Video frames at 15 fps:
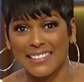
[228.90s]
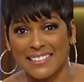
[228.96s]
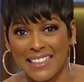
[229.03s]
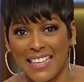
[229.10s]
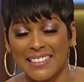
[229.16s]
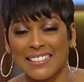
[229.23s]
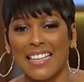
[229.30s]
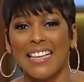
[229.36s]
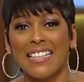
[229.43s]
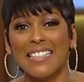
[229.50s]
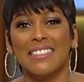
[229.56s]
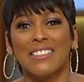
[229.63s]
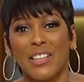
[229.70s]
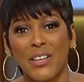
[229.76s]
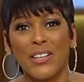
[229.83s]
test, and
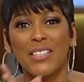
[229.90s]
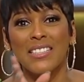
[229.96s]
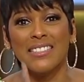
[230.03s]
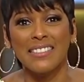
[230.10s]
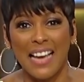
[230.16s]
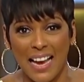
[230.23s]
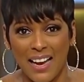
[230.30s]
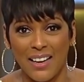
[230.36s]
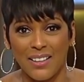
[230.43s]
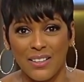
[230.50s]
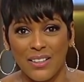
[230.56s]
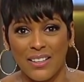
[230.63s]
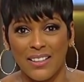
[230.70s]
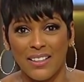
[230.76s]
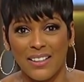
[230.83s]
it turns out
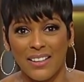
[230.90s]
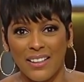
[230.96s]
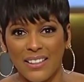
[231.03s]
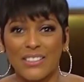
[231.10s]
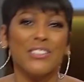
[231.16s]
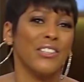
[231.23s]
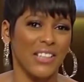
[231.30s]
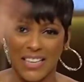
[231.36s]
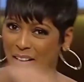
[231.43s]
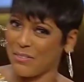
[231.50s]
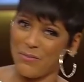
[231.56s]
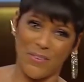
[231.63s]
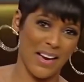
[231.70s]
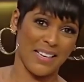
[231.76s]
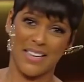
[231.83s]
you're going to have to find